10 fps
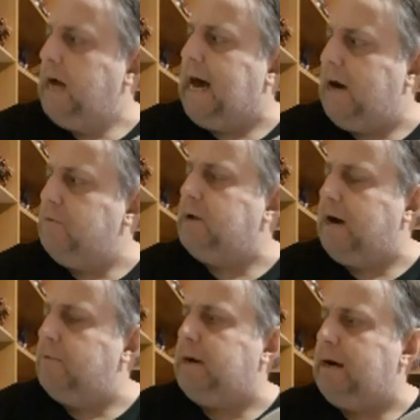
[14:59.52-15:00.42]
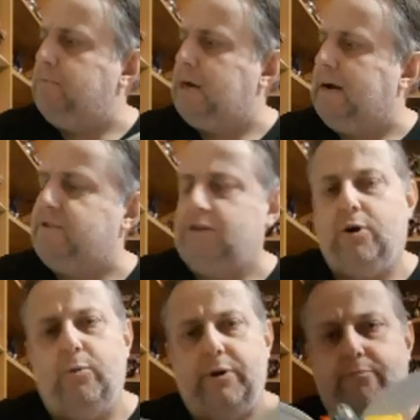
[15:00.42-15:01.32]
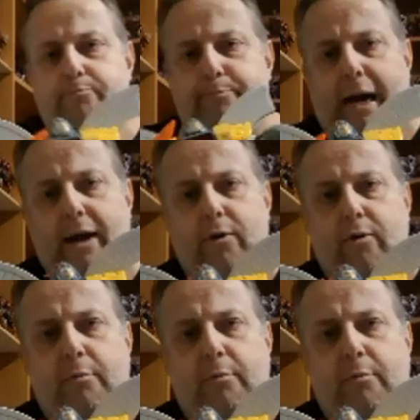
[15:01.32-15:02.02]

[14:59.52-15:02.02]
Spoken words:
I'm going to have to go with Pangu, I'm